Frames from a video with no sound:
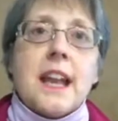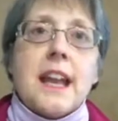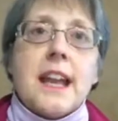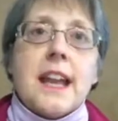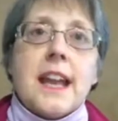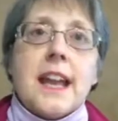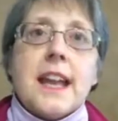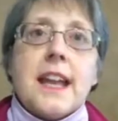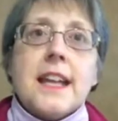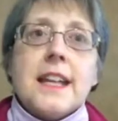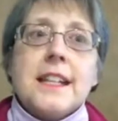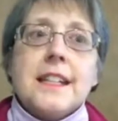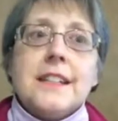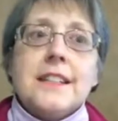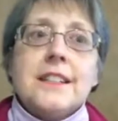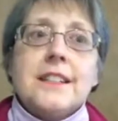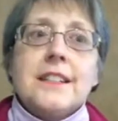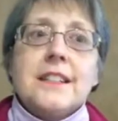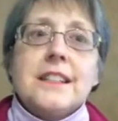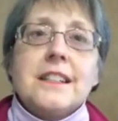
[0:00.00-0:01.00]

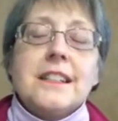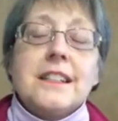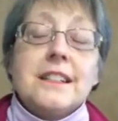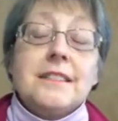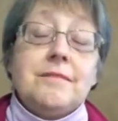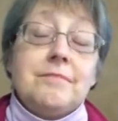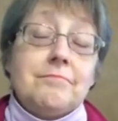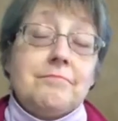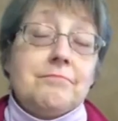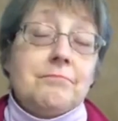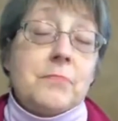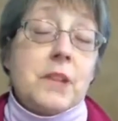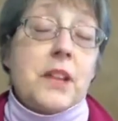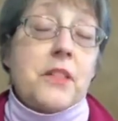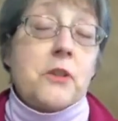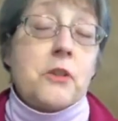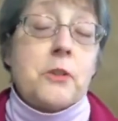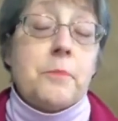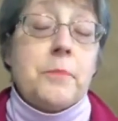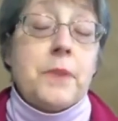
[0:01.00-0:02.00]
and
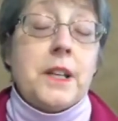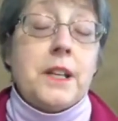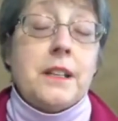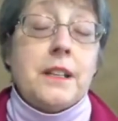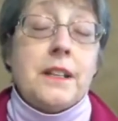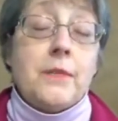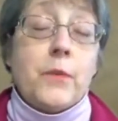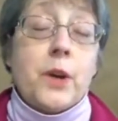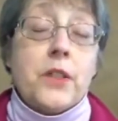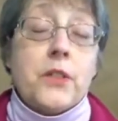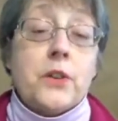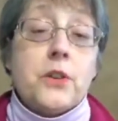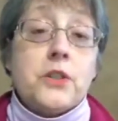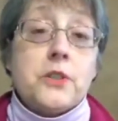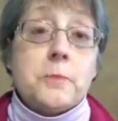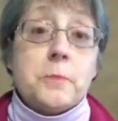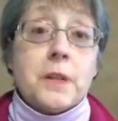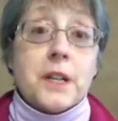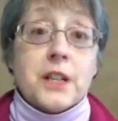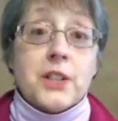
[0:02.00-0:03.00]
whether
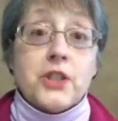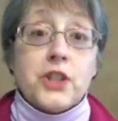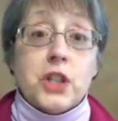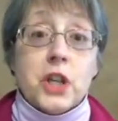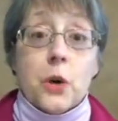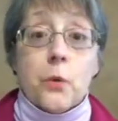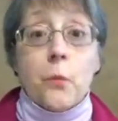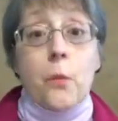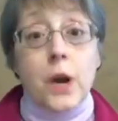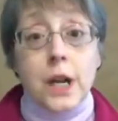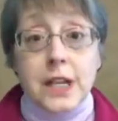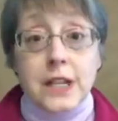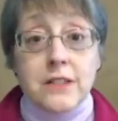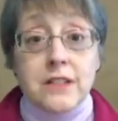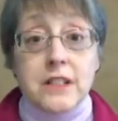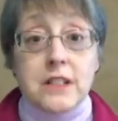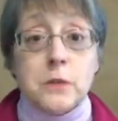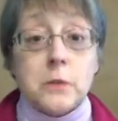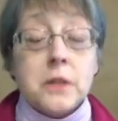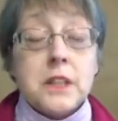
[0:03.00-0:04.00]
it's because you don't want to
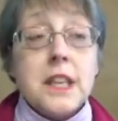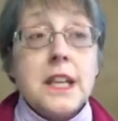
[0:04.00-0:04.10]
deal with